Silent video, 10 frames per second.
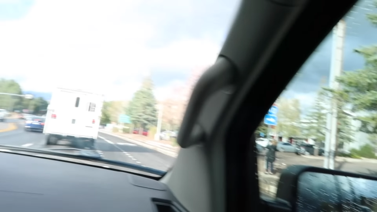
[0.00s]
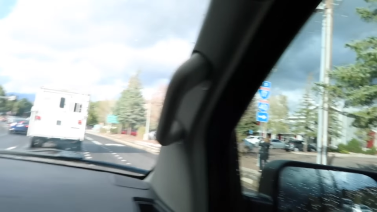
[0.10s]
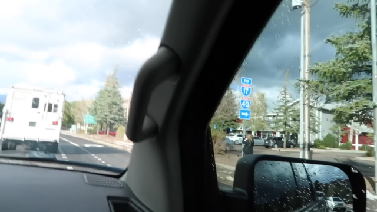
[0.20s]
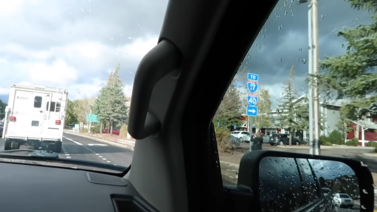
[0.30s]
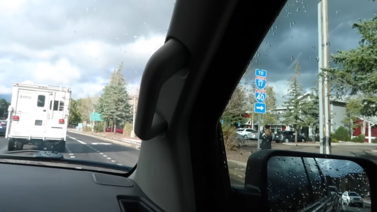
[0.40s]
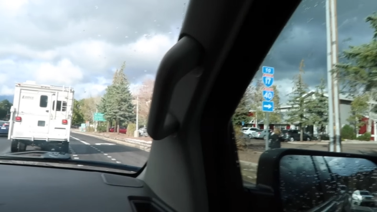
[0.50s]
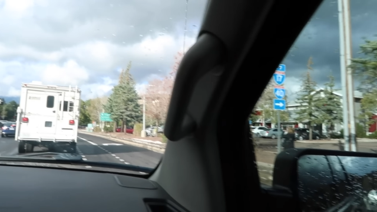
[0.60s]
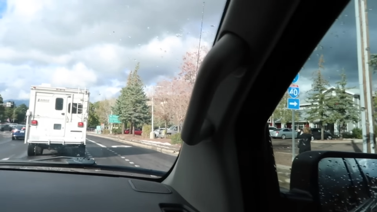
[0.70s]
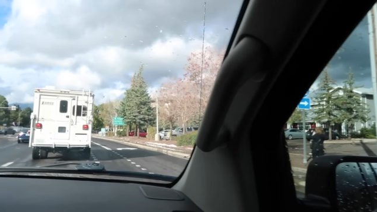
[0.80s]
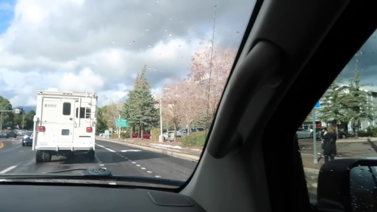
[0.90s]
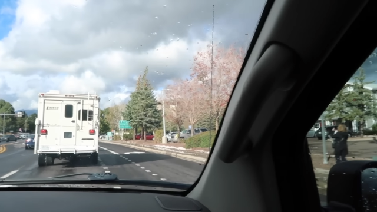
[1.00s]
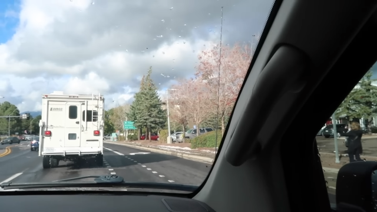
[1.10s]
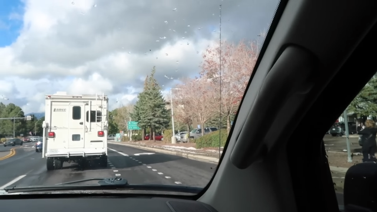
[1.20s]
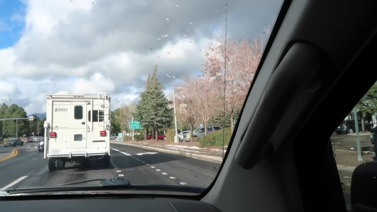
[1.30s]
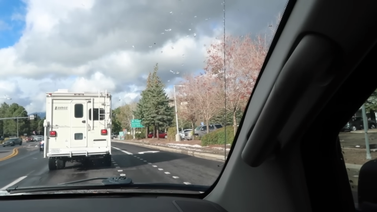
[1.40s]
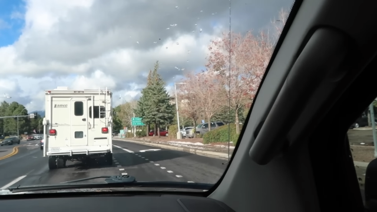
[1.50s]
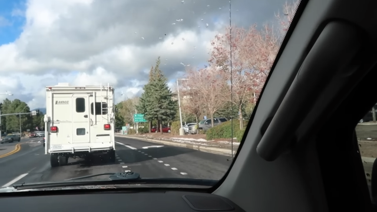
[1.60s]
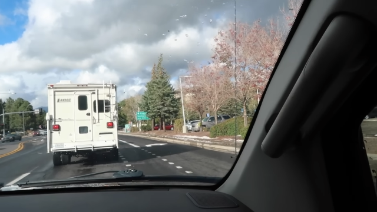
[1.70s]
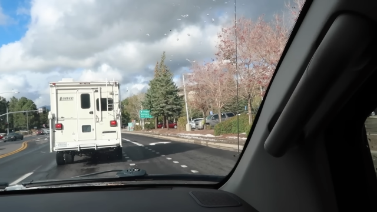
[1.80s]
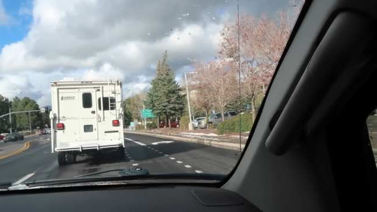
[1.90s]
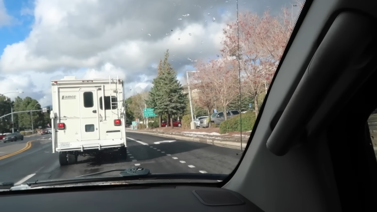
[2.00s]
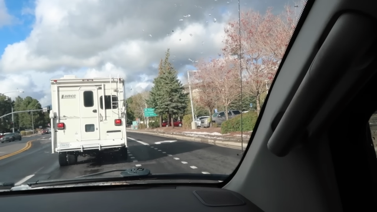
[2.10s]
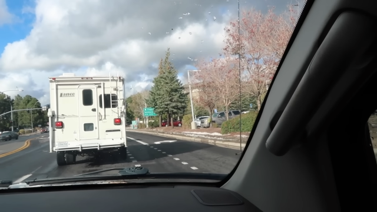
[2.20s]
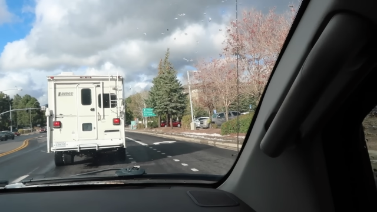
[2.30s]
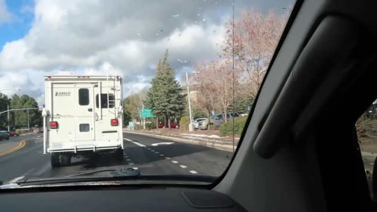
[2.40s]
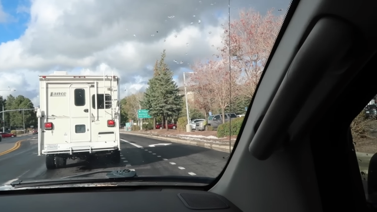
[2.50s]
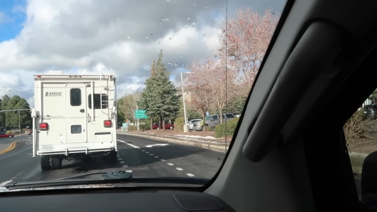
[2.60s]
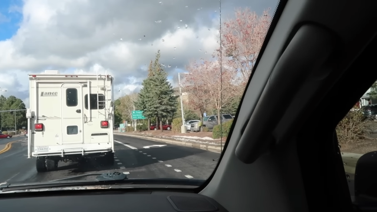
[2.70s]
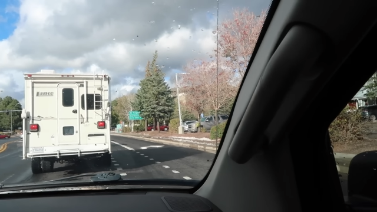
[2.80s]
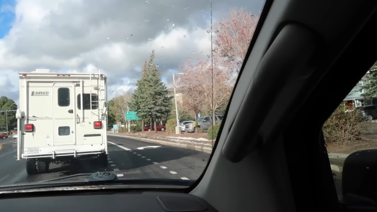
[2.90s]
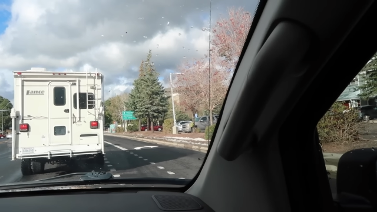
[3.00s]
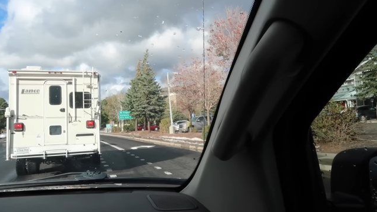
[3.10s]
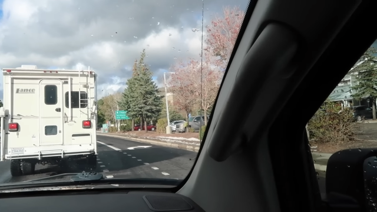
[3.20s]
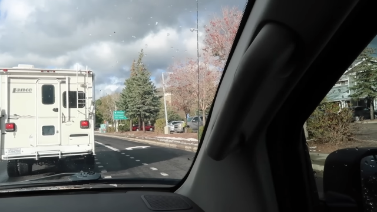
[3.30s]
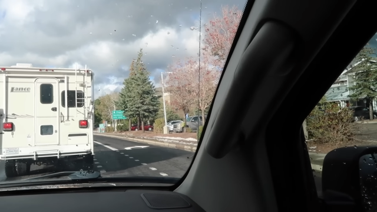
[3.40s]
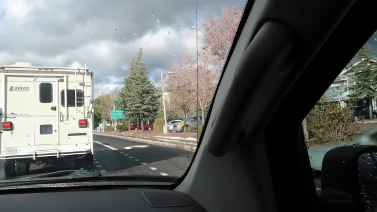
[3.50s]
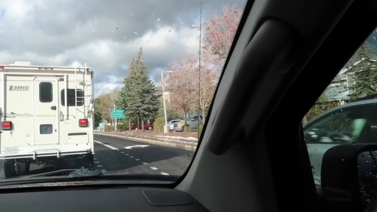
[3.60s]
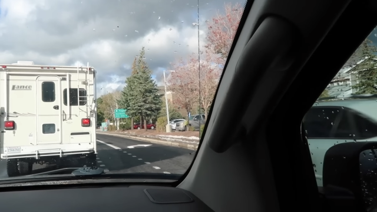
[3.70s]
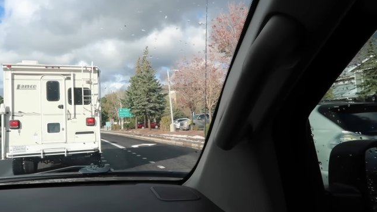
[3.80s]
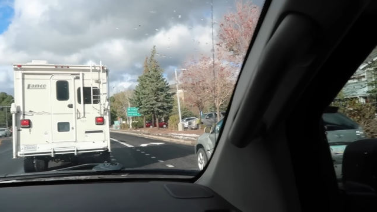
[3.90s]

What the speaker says: [unreadable: no face in view]